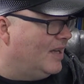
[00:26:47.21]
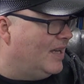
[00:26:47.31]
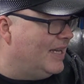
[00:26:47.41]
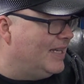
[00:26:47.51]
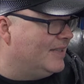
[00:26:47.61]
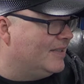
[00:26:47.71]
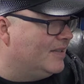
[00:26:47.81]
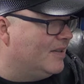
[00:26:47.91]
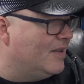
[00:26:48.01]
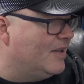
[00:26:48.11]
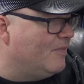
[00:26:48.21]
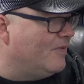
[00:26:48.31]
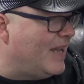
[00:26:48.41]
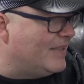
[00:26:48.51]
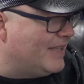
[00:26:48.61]
And with
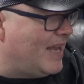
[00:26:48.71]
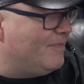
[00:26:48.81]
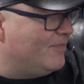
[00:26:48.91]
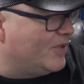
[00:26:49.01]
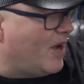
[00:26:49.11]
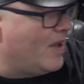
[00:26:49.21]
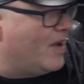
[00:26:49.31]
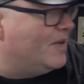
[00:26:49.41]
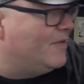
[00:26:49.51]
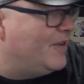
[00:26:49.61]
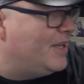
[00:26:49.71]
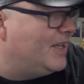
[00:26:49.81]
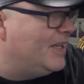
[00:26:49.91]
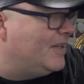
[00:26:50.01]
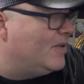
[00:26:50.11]
that same some kind of thinking,